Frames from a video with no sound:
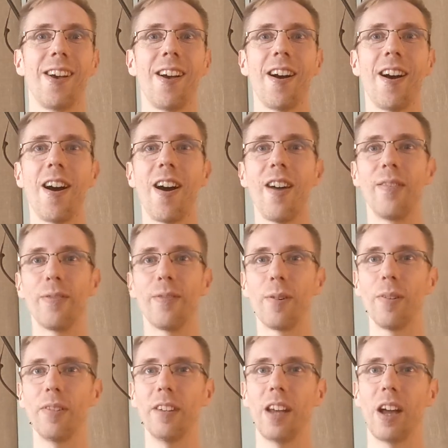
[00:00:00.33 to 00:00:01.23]
Hi
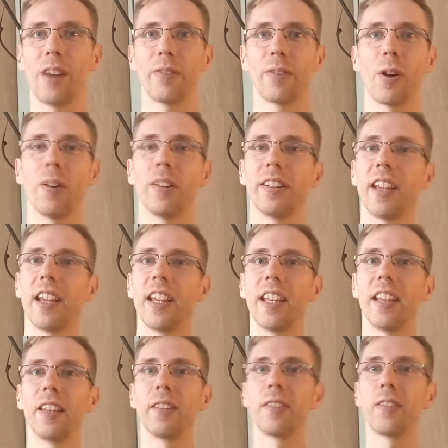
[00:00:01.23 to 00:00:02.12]
everyone, I've got a day
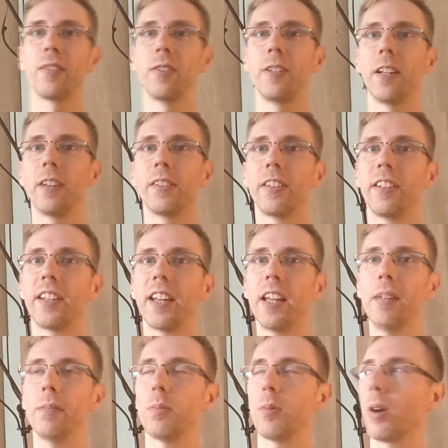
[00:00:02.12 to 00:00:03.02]
in the studio
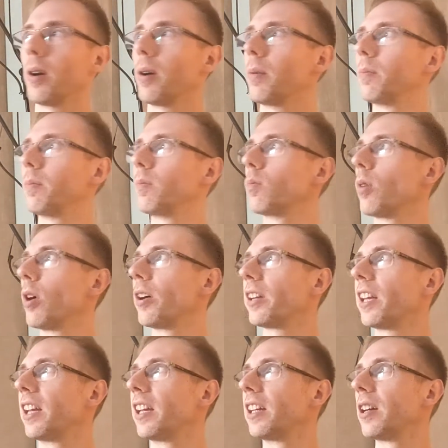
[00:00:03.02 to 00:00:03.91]
today where I'm
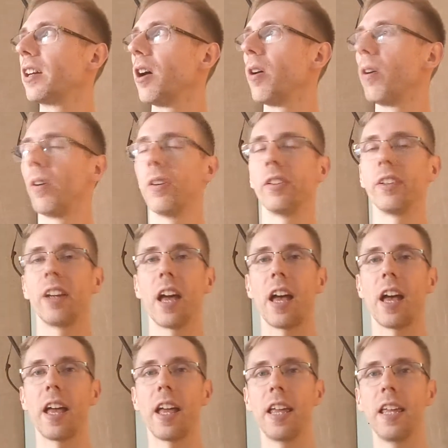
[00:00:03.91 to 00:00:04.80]
working on
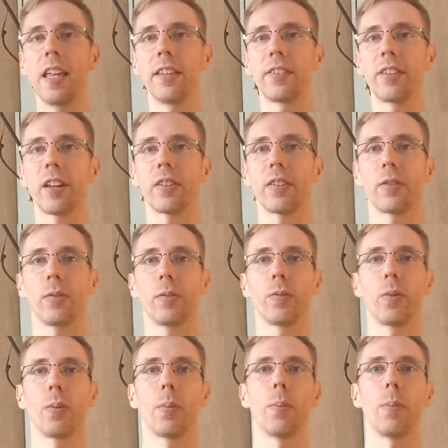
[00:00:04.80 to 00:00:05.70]
a section
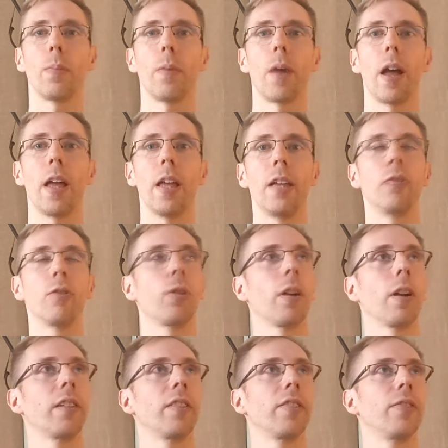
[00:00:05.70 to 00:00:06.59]
from a
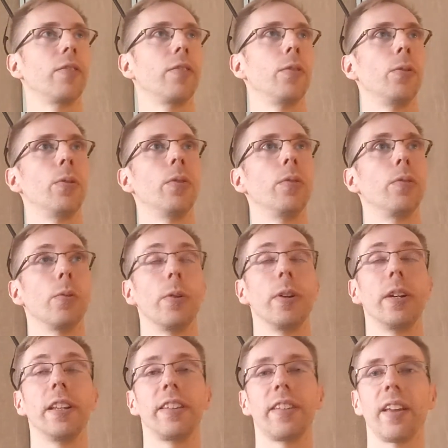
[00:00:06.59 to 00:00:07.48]
track for
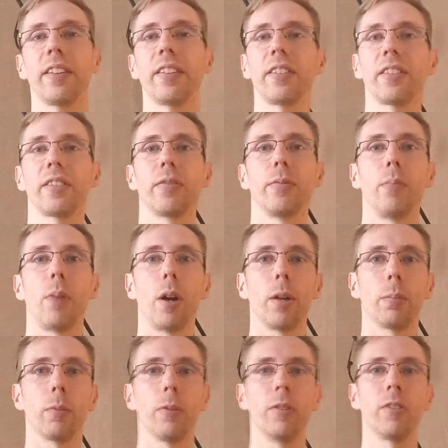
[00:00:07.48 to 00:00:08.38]
Viriditas,
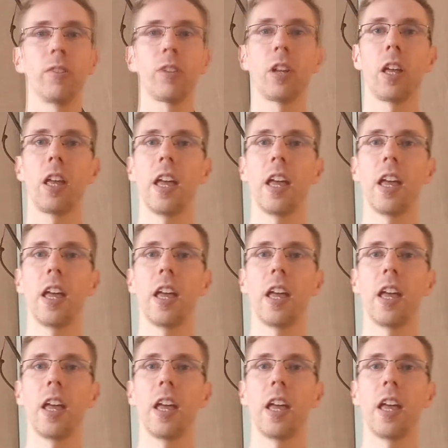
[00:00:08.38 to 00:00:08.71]
Mike Brinch.